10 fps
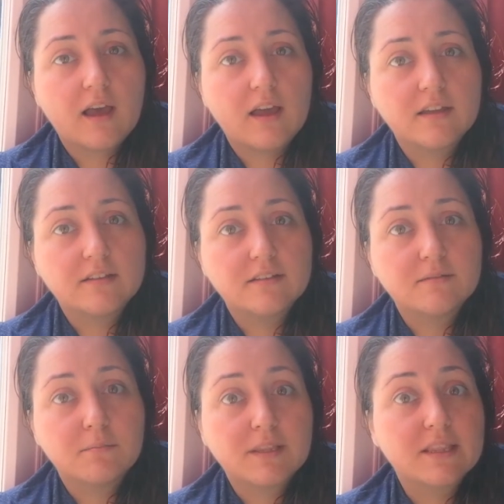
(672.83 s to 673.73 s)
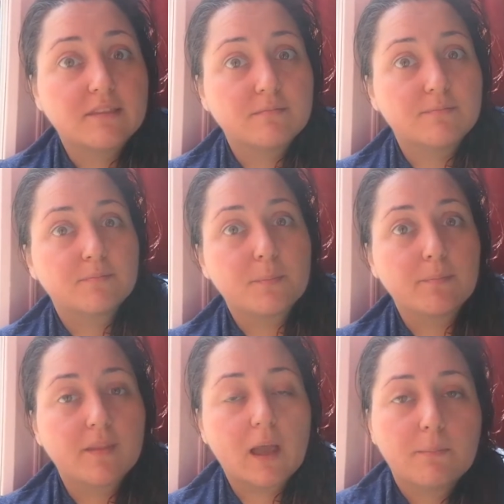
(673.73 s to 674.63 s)

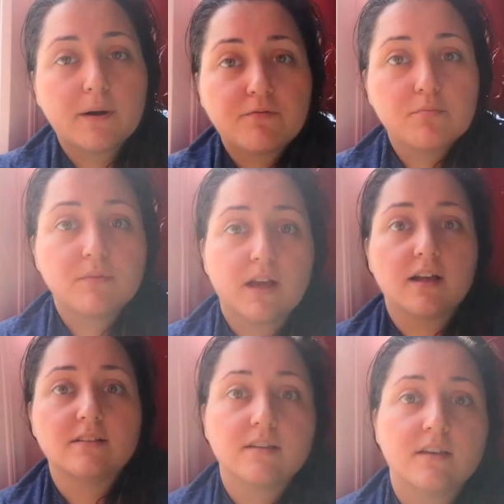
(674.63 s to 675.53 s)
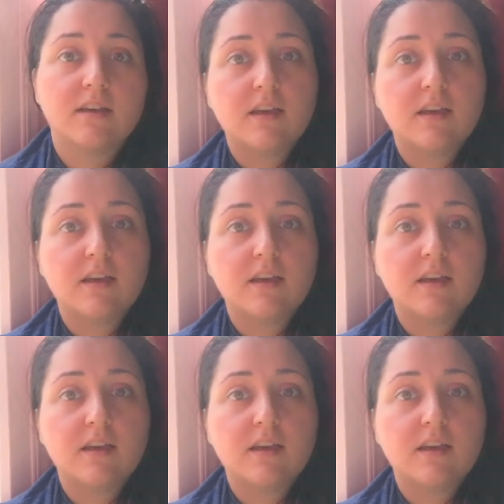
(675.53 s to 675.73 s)
Apart from that,